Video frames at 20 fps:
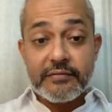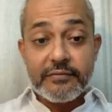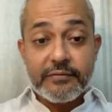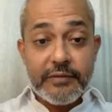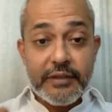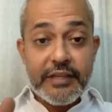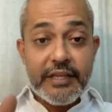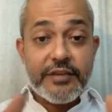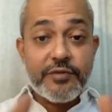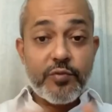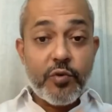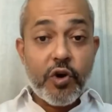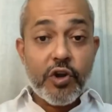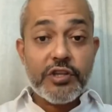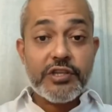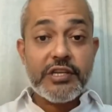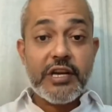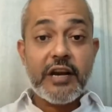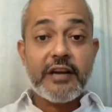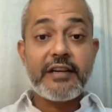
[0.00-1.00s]
when this war
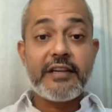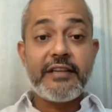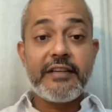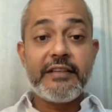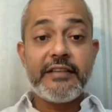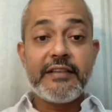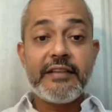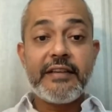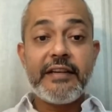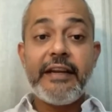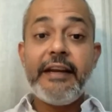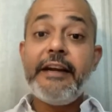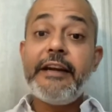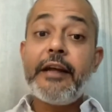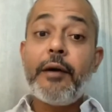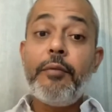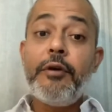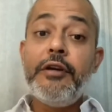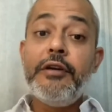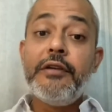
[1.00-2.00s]
started, it
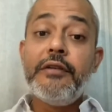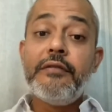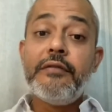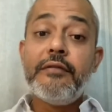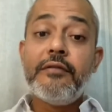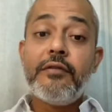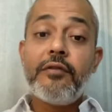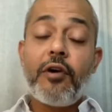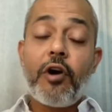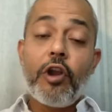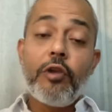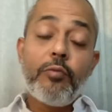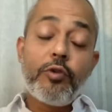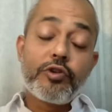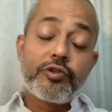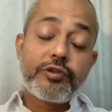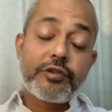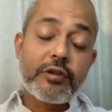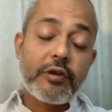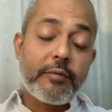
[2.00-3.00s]
doubled.
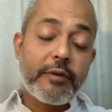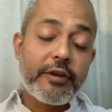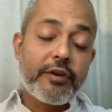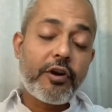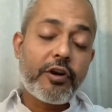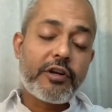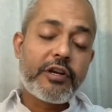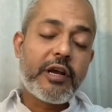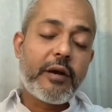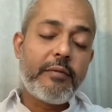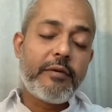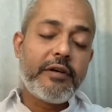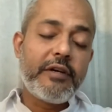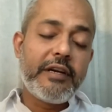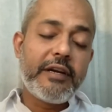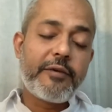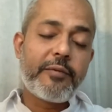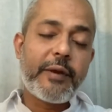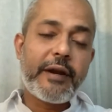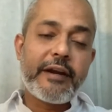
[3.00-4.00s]
Almost, I mean, not doubled,
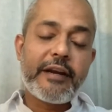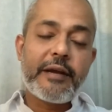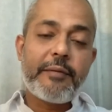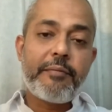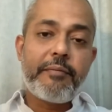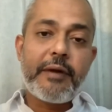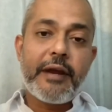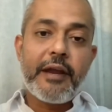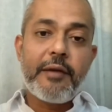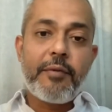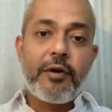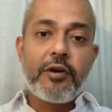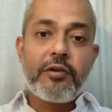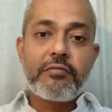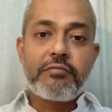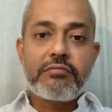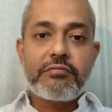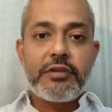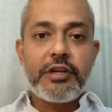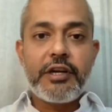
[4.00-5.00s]
it went up by
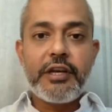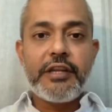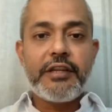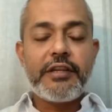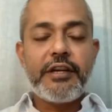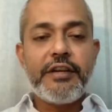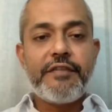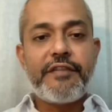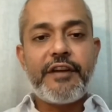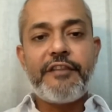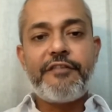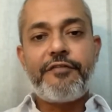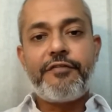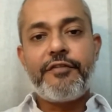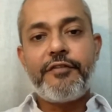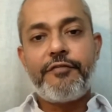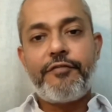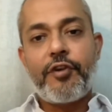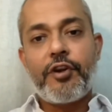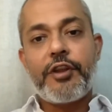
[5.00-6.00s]
about 30, 35,
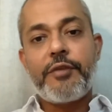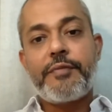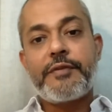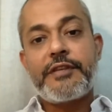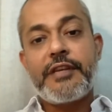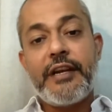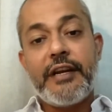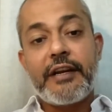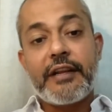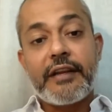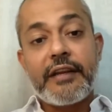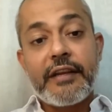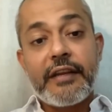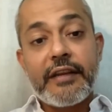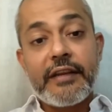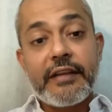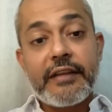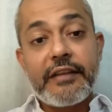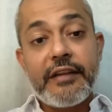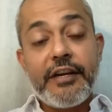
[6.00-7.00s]
40%,
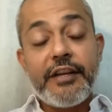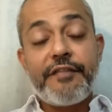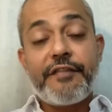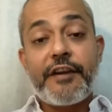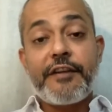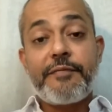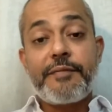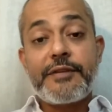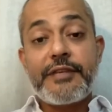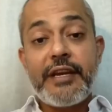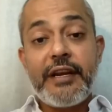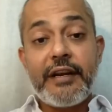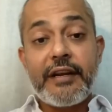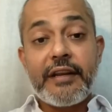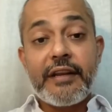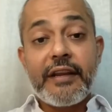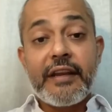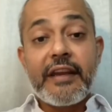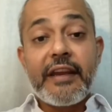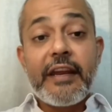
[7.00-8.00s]
35%,
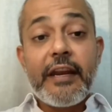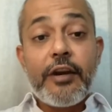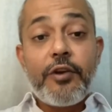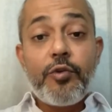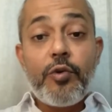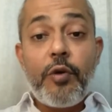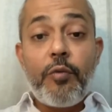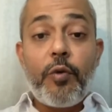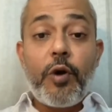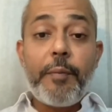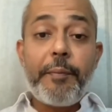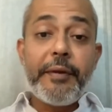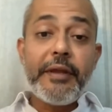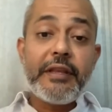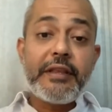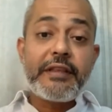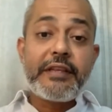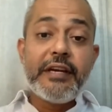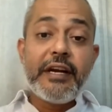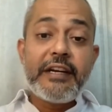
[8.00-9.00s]
to a
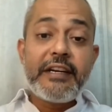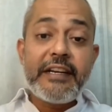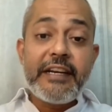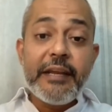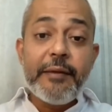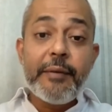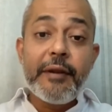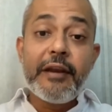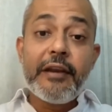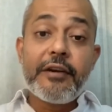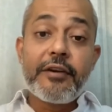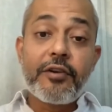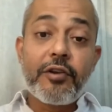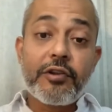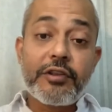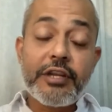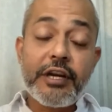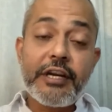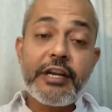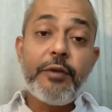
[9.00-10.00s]
whopping
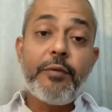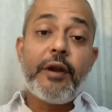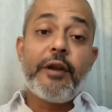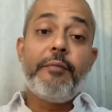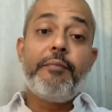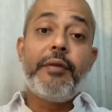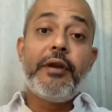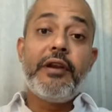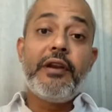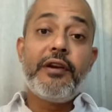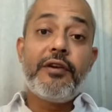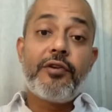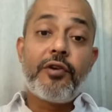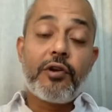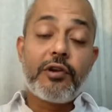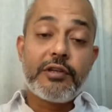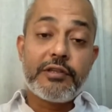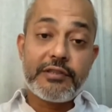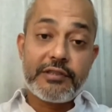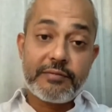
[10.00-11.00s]
$31 billion,
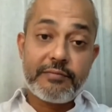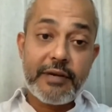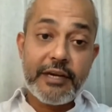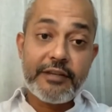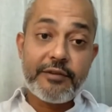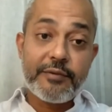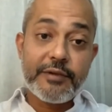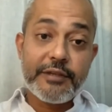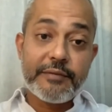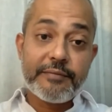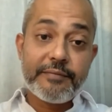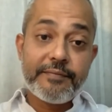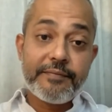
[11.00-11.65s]
by the way.